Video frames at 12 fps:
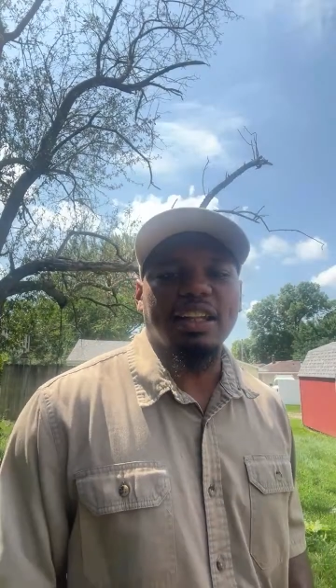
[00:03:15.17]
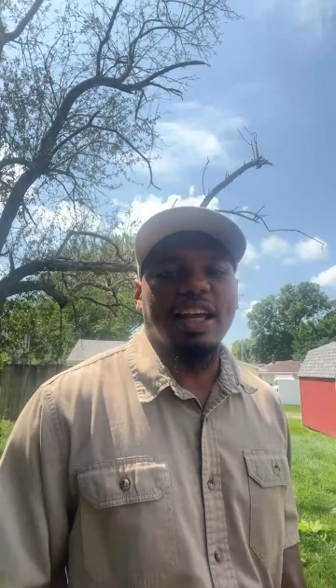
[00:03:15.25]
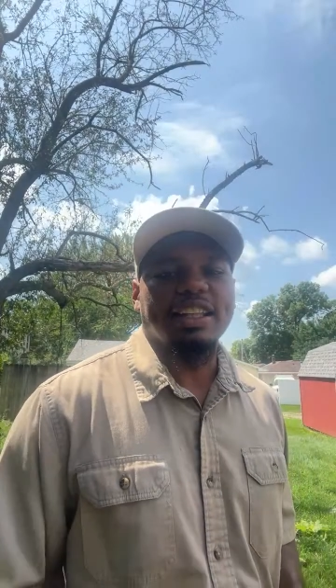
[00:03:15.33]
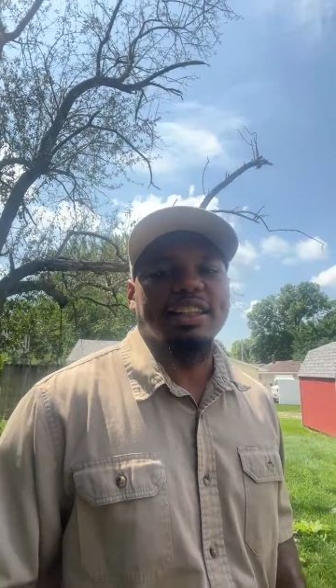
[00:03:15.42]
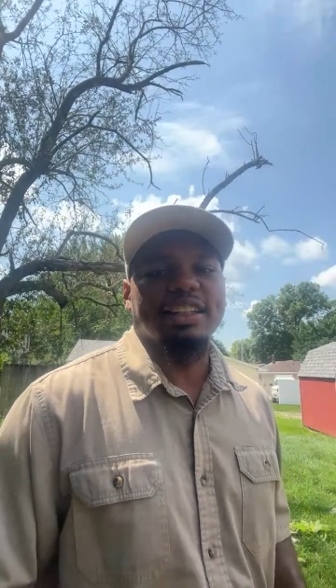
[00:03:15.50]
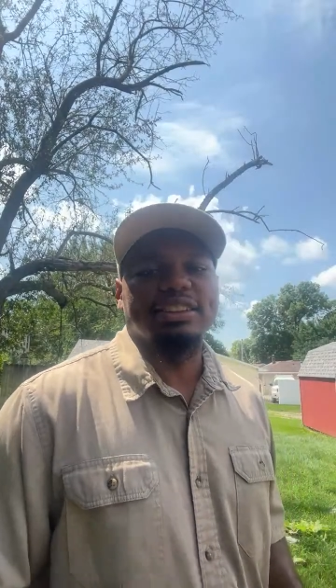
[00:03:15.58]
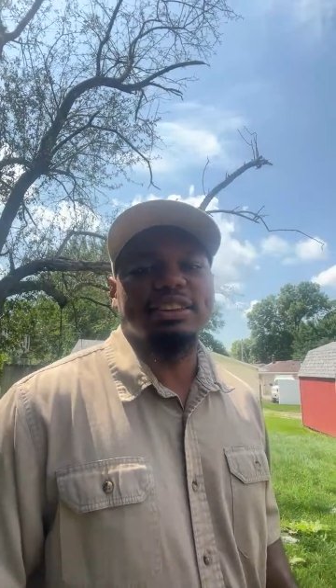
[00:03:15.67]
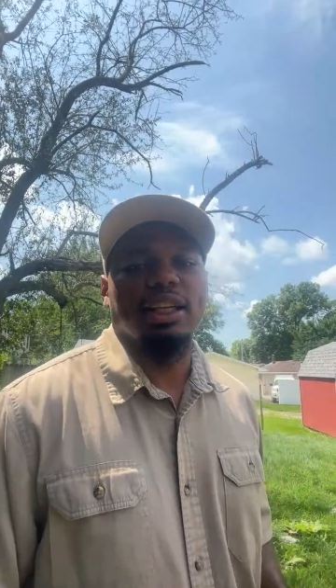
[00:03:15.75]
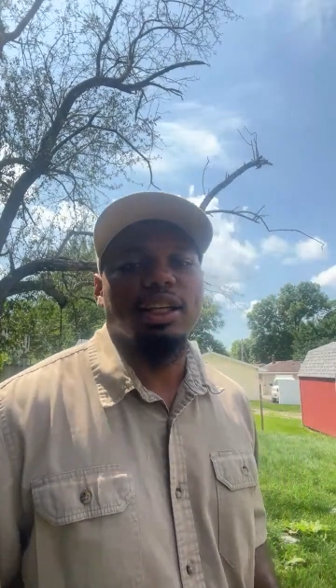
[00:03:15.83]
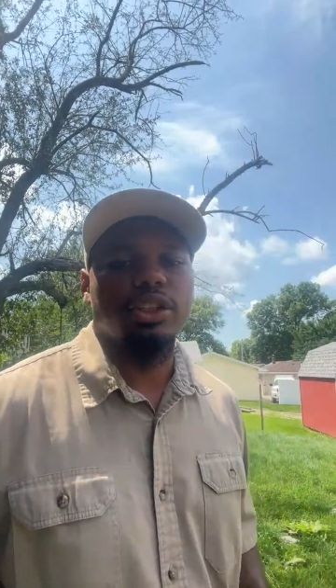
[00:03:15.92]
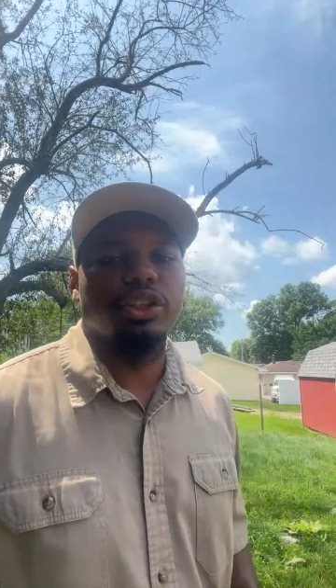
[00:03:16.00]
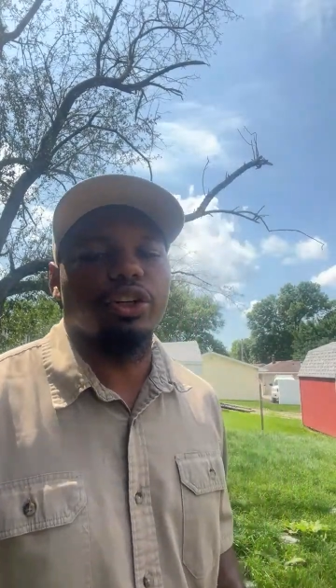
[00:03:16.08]
like this,
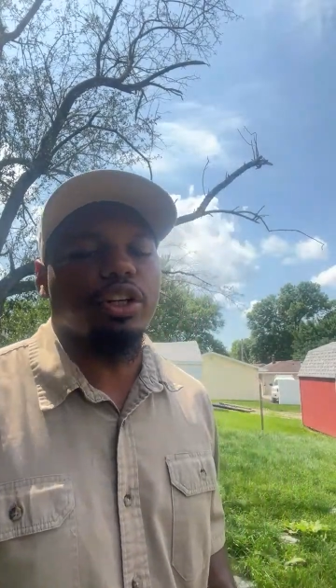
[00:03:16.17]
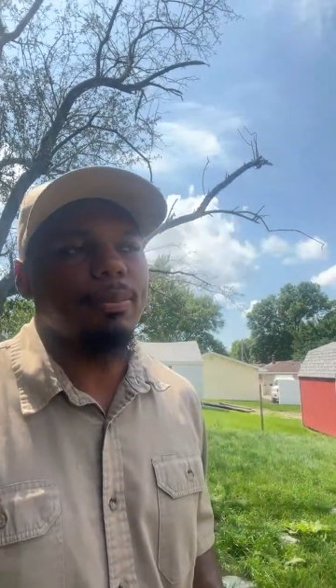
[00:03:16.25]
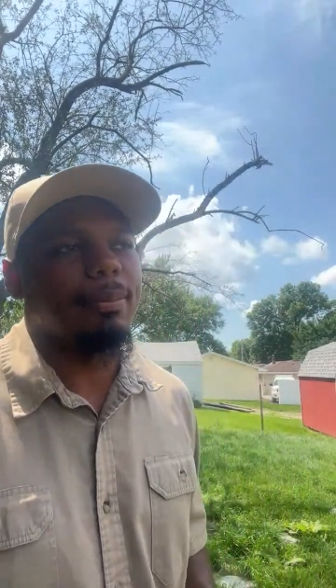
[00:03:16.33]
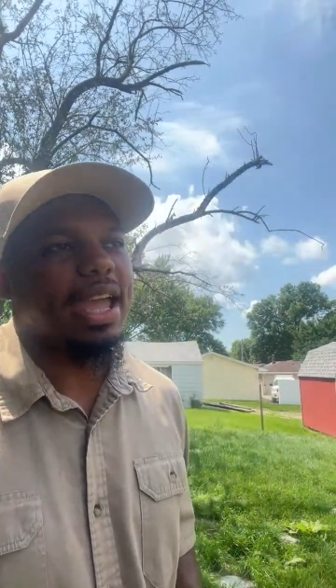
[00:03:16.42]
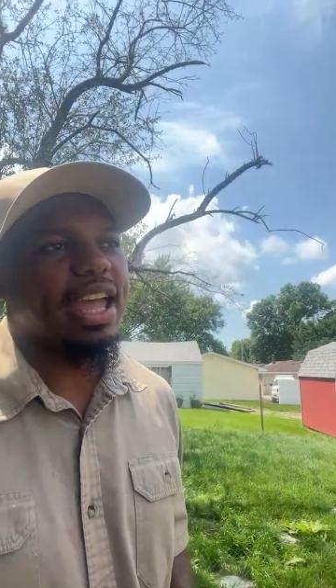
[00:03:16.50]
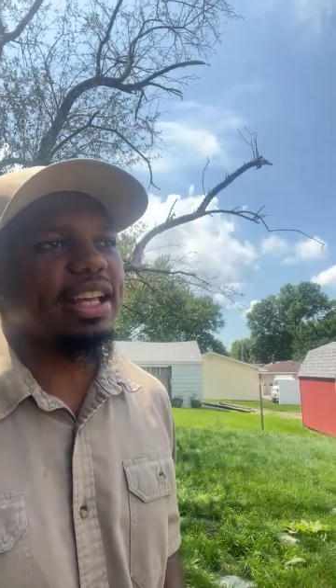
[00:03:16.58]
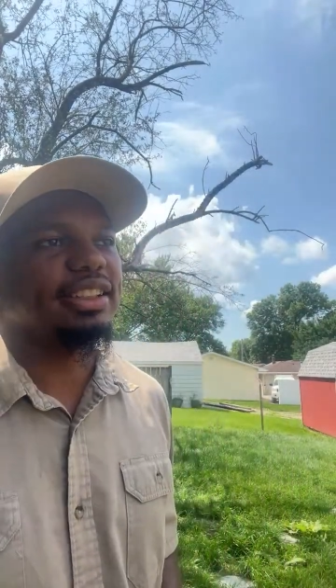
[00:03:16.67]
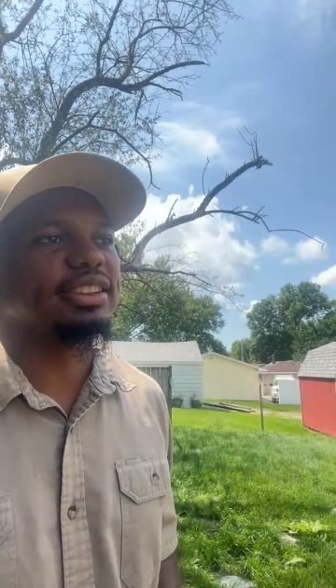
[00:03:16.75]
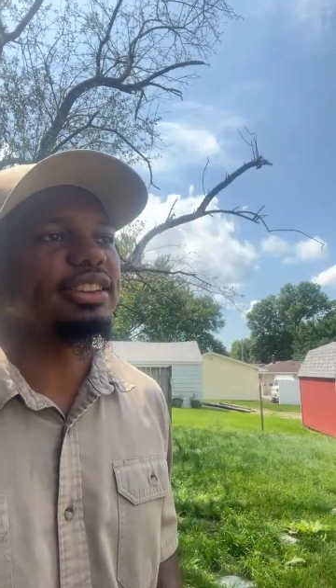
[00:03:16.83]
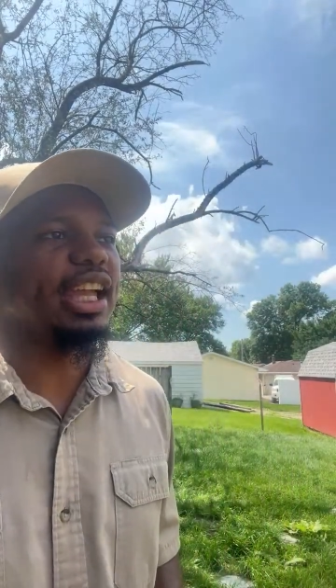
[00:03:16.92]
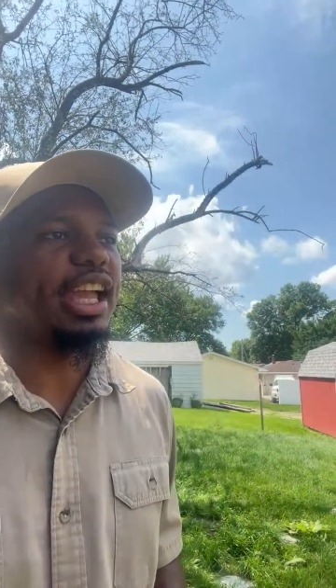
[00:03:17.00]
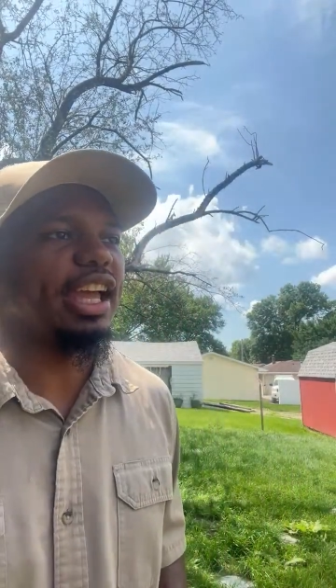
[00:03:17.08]
your
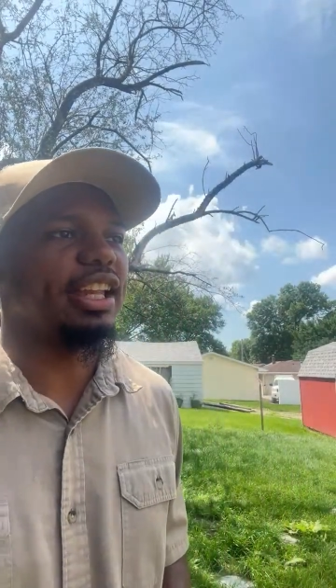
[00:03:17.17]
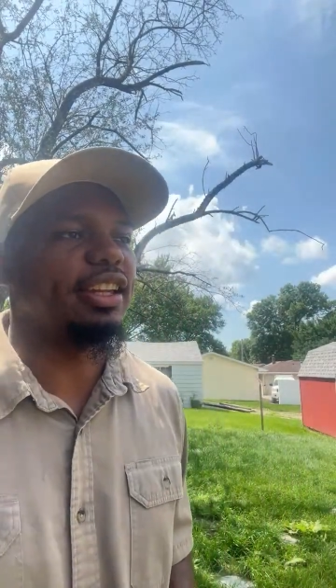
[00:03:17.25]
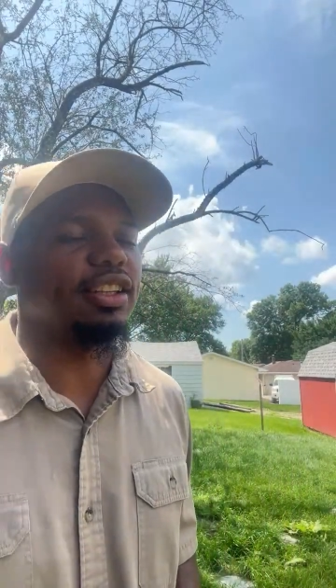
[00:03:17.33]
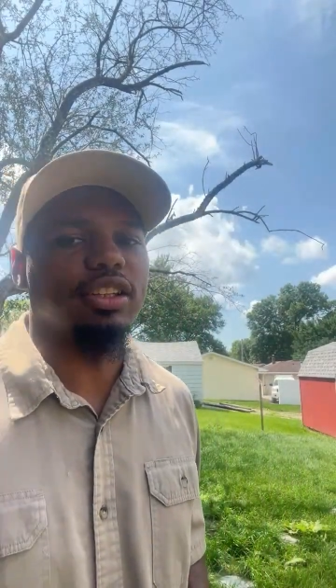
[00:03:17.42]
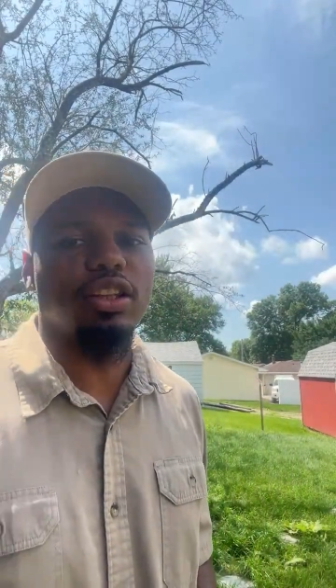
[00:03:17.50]
commands and